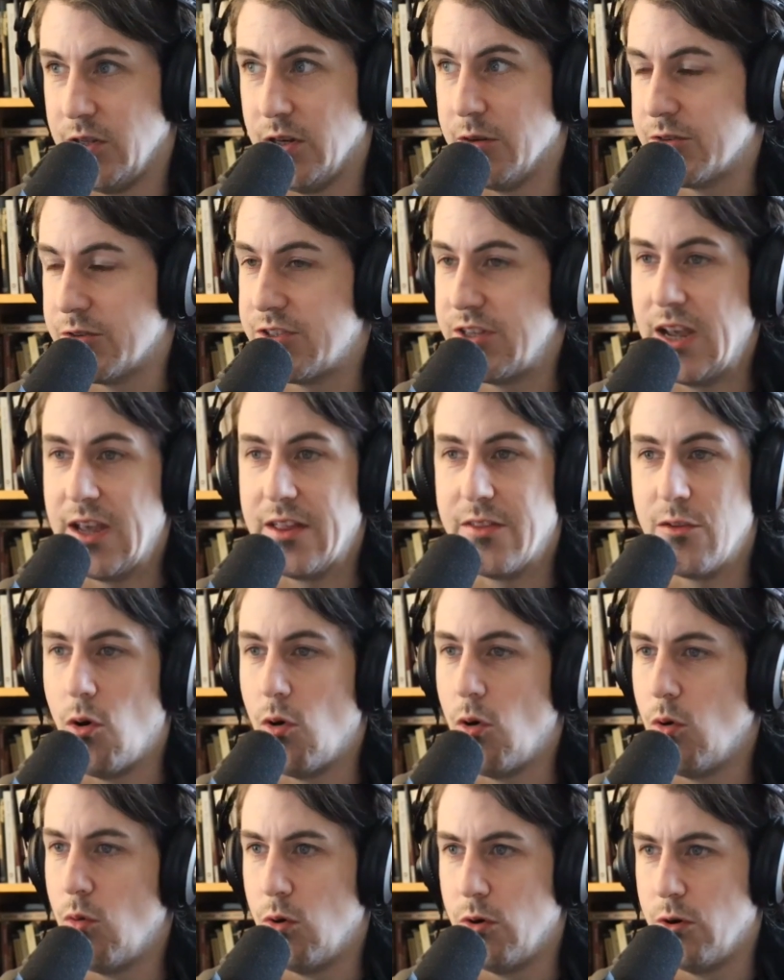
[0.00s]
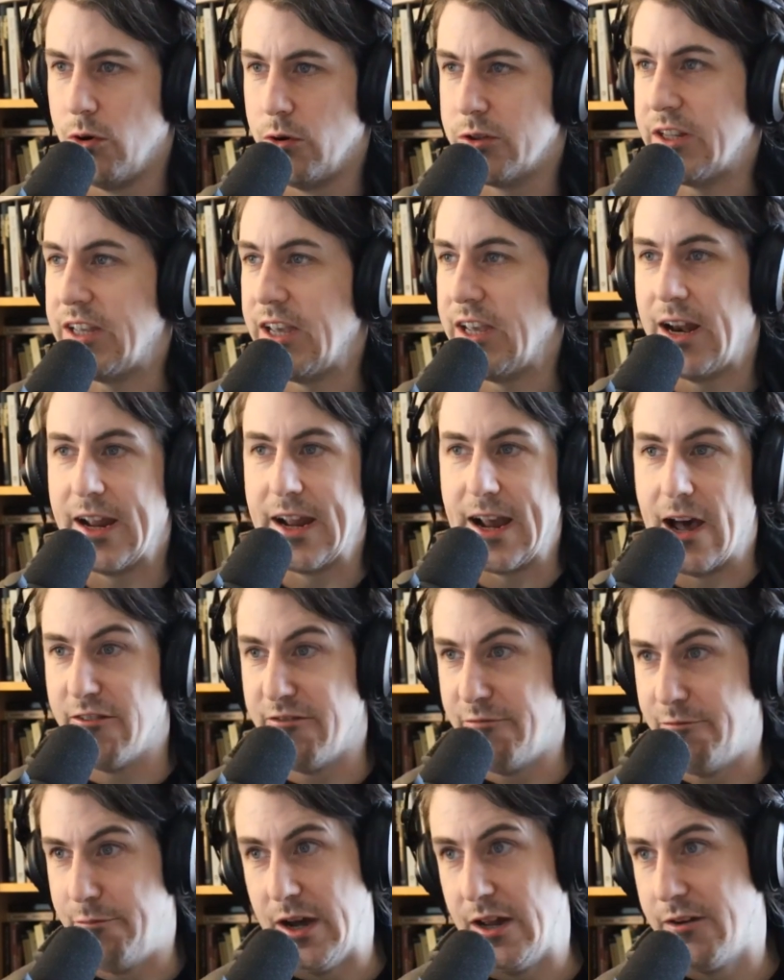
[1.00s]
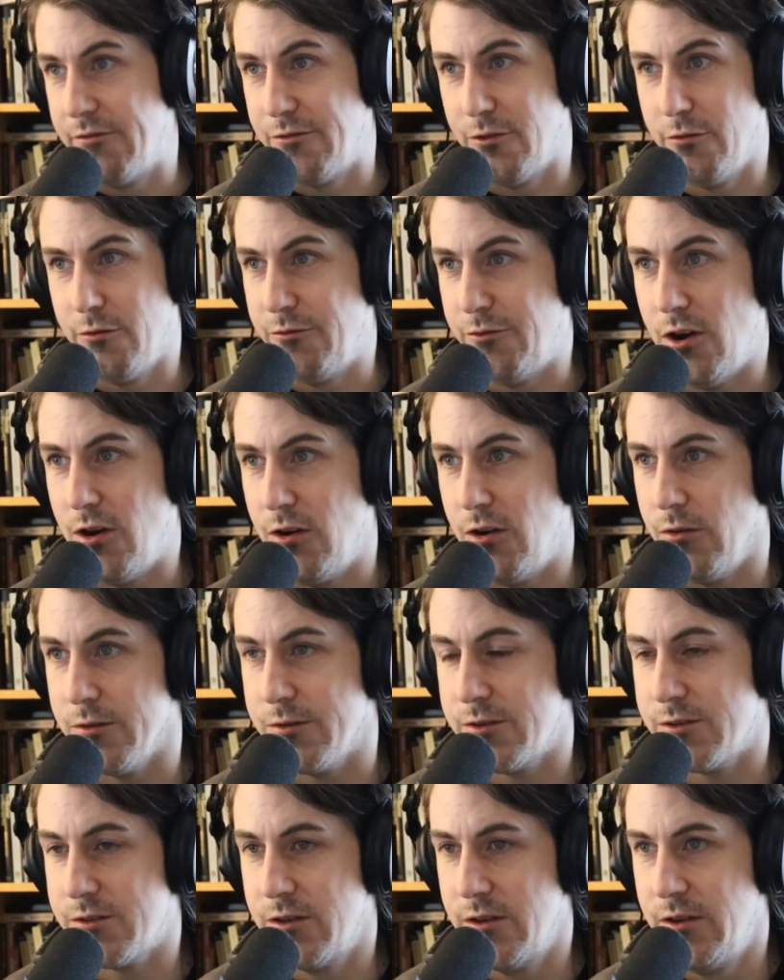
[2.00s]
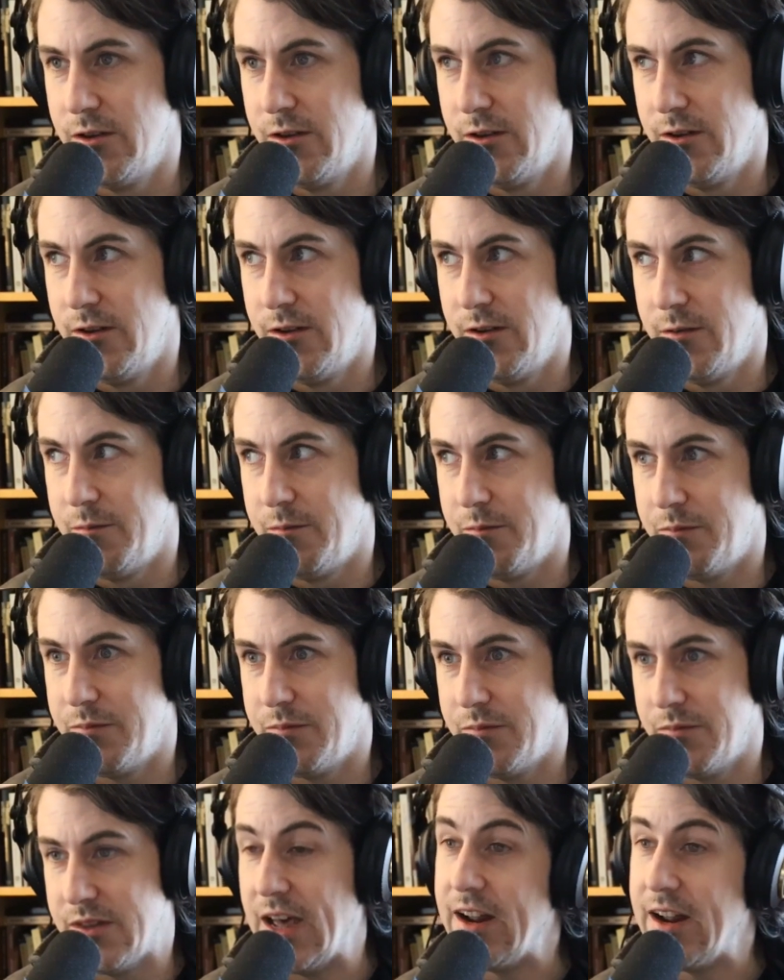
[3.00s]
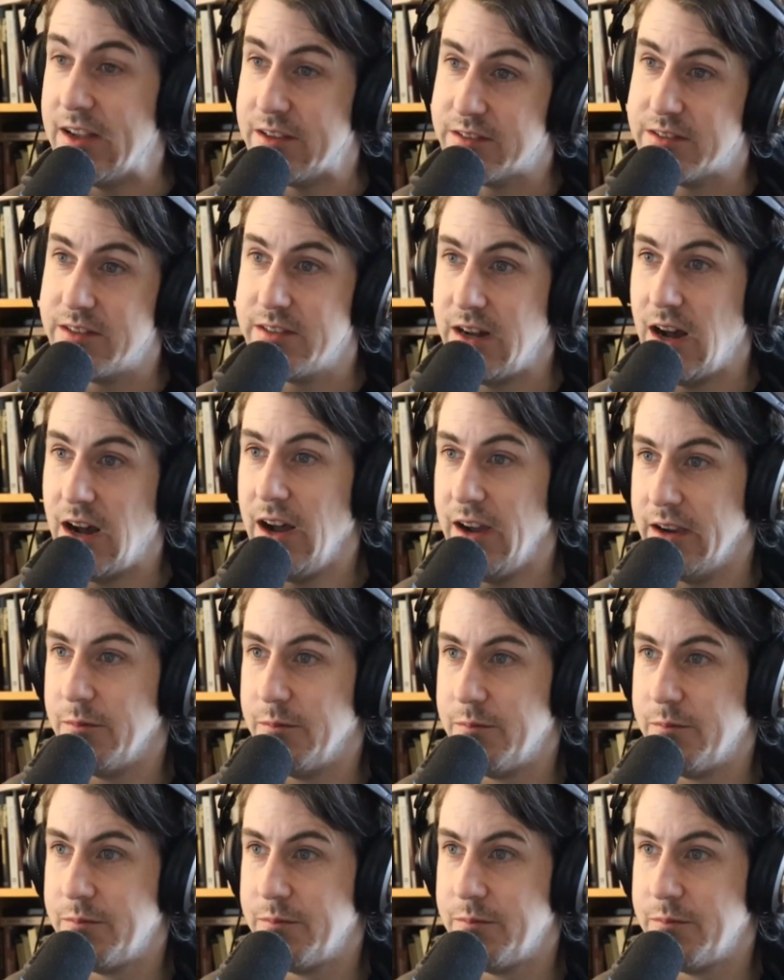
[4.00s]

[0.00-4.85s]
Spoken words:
seeing the whole world, getting out of Bedford Falls, that has to die,